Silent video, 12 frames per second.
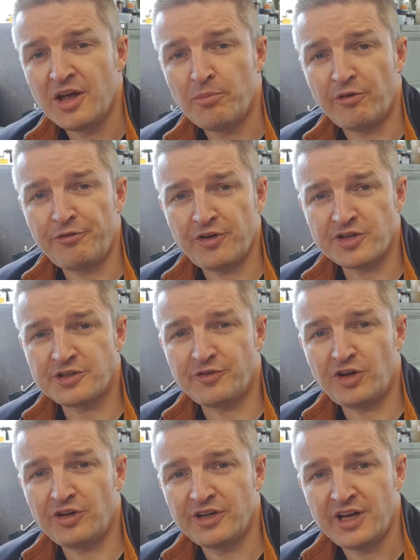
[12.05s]
But first of
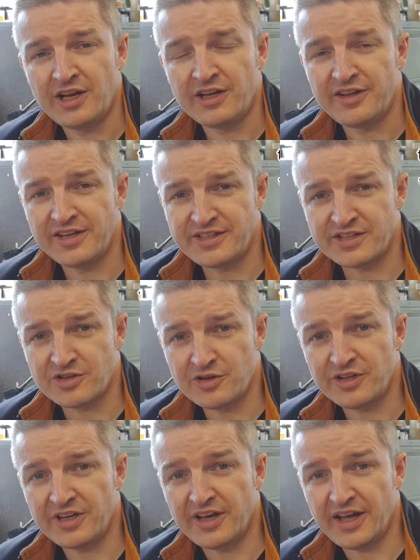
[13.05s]
all, this is
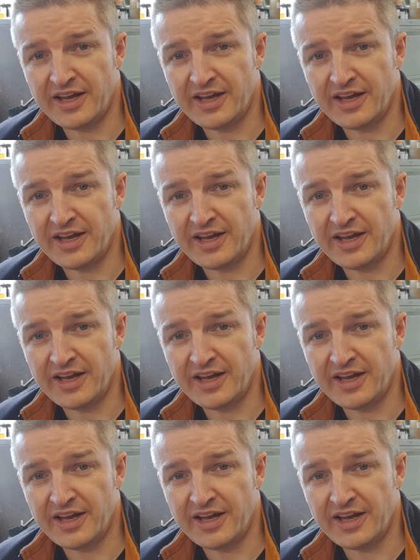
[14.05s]
another